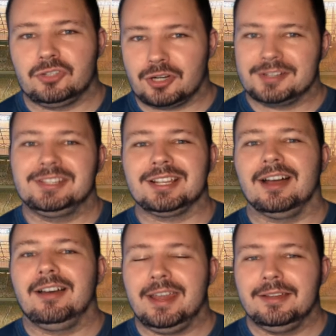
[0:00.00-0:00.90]
Trust the
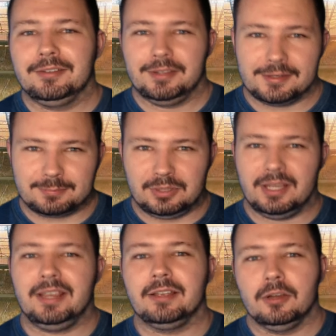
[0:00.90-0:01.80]
guy that is
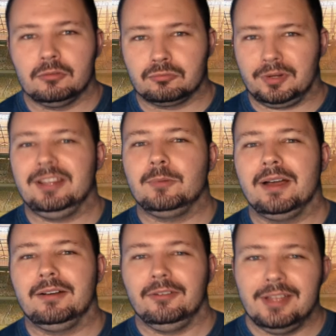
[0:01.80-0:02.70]
playing really
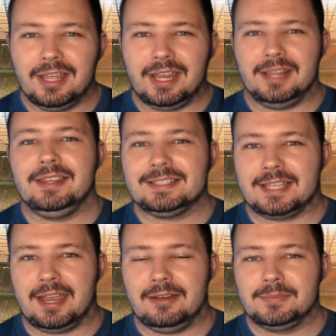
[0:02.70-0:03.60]
well in these
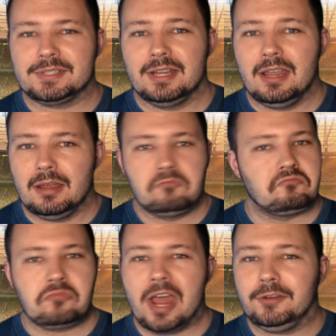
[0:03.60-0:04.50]
games
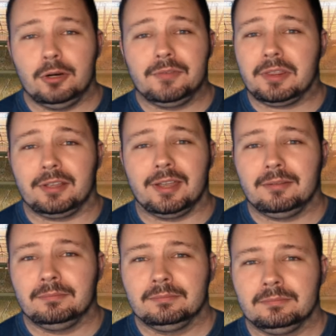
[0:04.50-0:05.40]
and don't overthink it.
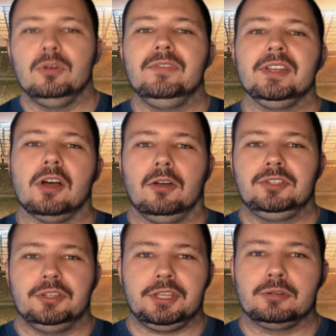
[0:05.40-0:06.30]
Moving on
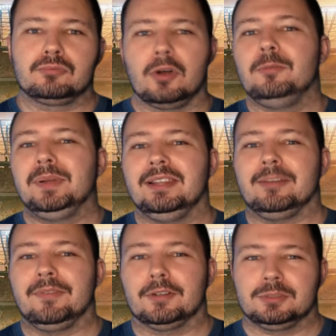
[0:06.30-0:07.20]
to the Europa League,
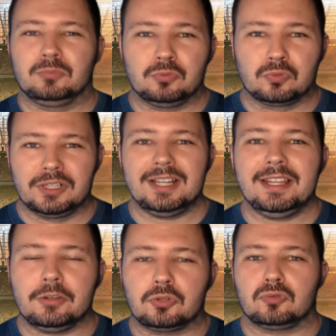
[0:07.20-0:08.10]
we've got some
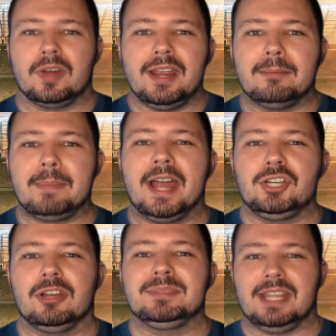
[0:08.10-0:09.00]
really great
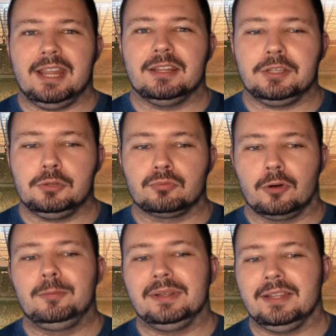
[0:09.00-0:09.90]
matchups in the
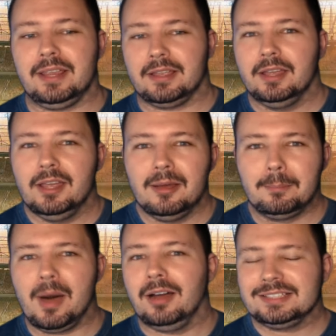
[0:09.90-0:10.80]
Europa League.
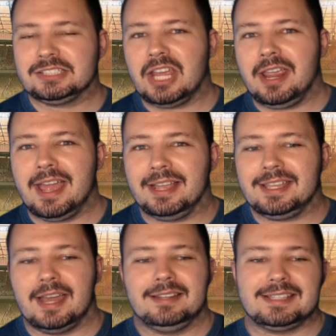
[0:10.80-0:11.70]
Marseille
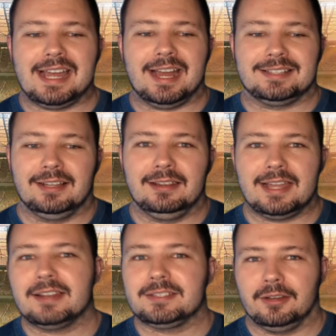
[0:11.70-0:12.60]
against
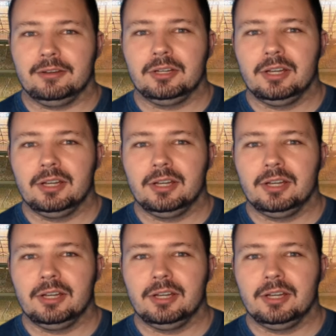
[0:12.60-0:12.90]
Atalanta.